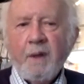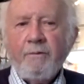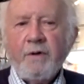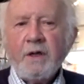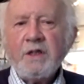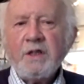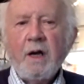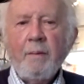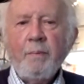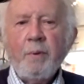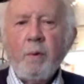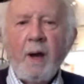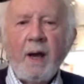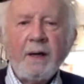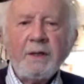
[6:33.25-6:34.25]
For example,
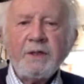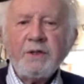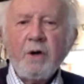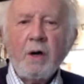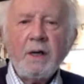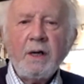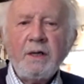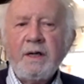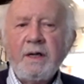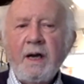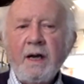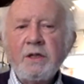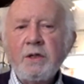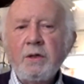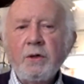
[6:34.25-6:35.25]
we had a strong
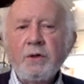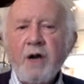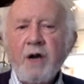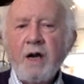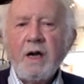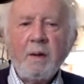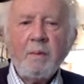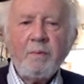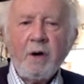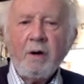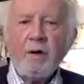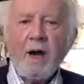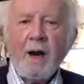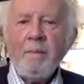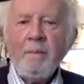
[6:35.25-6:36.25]
international training
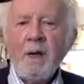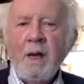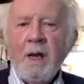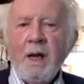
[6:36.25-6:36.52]
program